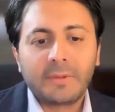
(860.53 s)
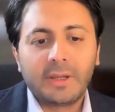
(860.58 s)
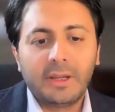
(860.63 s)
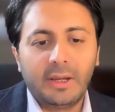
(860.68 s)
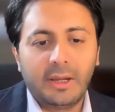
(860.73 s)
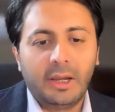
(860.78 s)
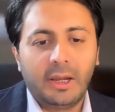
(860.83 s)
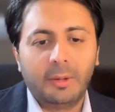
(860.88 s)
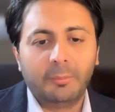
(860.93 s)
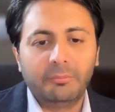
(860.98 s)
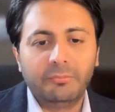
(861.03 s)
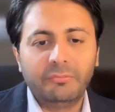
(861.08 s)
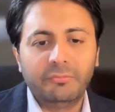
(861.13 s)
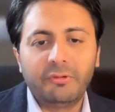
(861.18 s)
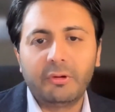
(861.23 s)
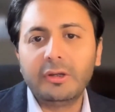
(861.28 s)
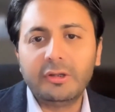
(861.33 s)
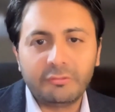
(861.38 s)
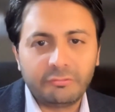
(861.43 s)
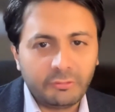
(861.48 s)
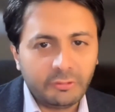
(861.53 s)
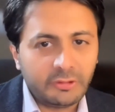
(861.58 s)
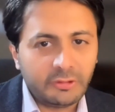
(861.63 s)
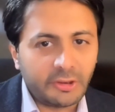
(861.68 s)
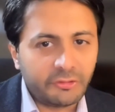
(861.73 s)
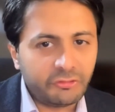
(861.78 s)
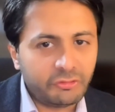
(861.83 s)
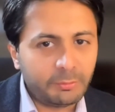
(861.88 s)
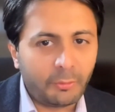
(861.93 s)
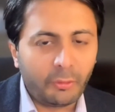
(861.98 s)
There are different
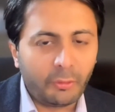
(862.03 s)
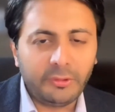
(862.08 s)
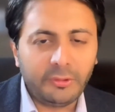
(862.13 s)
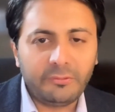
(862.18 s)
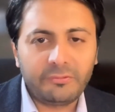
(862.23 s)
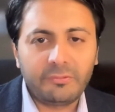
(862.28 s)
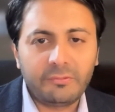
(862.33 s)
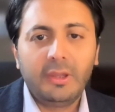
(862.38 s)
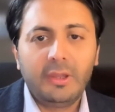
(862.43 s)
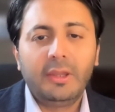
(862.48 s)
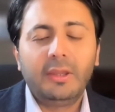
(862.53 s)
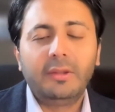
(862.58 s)
touch points.